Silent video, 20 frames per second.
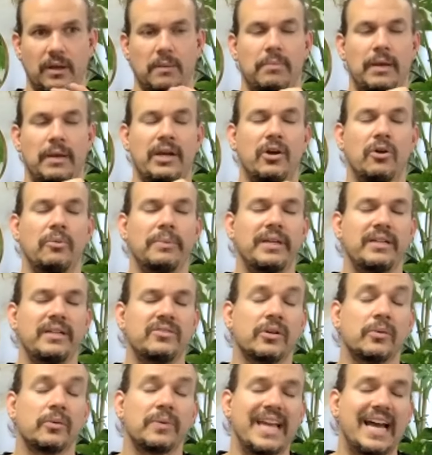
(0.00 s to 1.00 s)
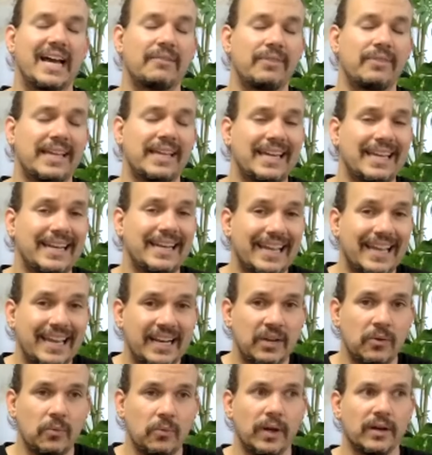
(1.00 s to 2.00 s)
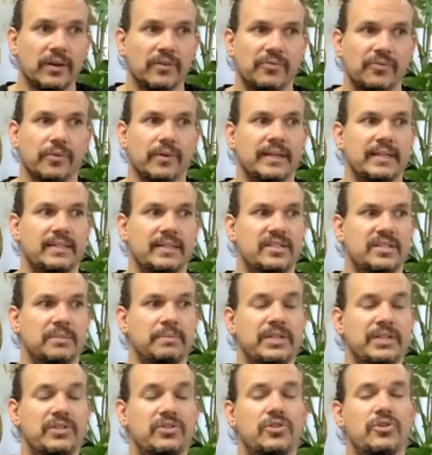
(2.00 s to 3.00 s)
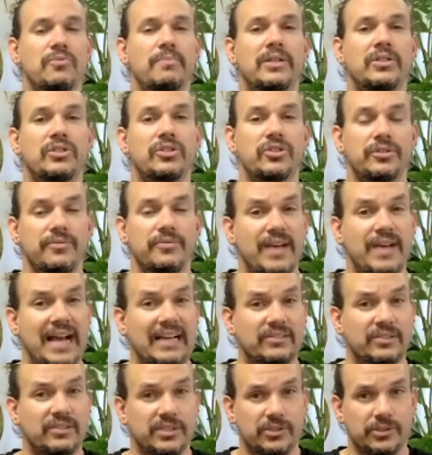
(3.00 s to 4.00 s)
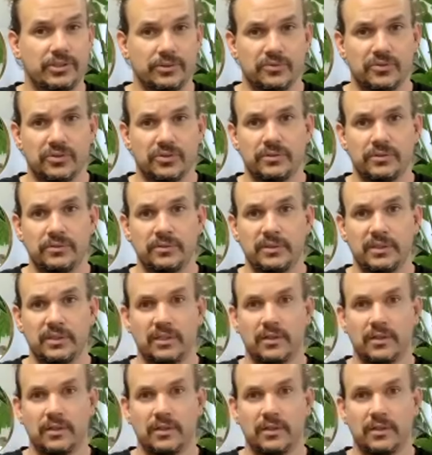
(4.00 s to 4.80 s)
By no means are we advocating anywhere for it to be too much, too fast, too soon.